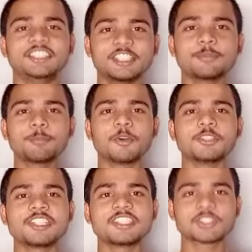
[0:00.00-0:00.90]
this
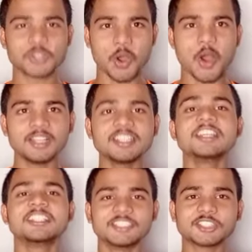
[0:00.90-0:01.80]
pose is called
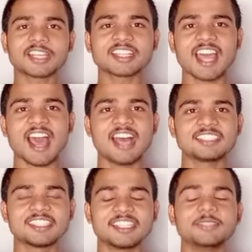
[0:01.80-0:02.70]

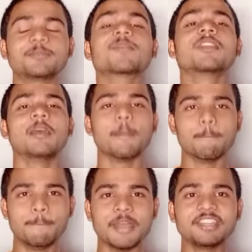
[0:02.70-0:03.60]
Uttakta
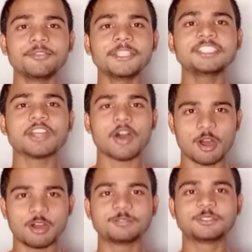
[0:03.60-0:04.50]
Benefits
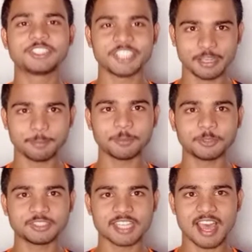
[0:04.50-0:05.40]
of chair
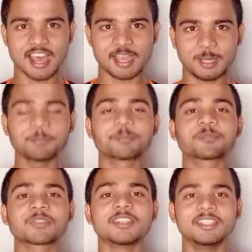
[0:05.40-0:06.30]
pose are
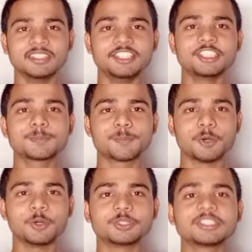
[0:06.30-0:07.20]
this
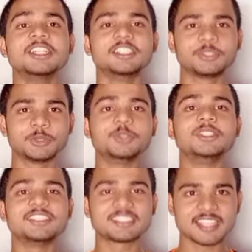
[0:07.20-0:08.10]
pose to
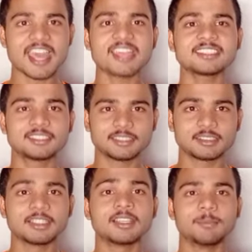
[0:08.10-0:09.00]
inflex
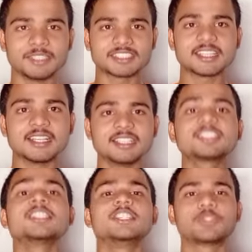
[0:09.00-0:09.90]

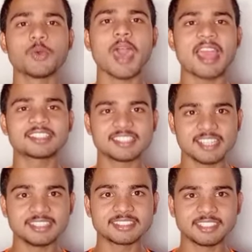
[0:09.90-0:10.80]
muscles to
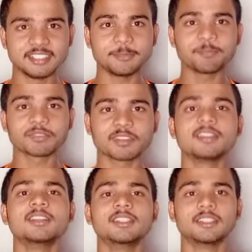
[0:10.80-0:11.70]
excellently.
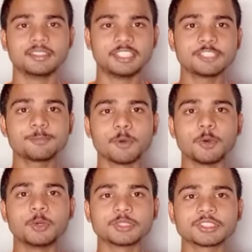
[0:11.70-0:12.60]
This
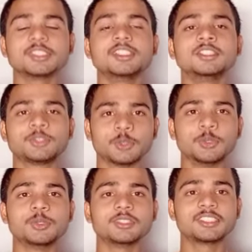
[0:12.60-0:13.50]
pose
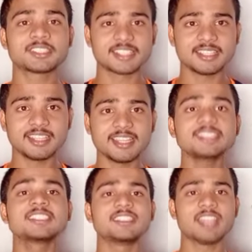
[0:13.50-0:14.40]
to
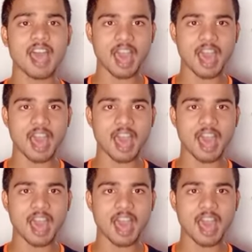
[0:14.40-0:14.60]
strengthen the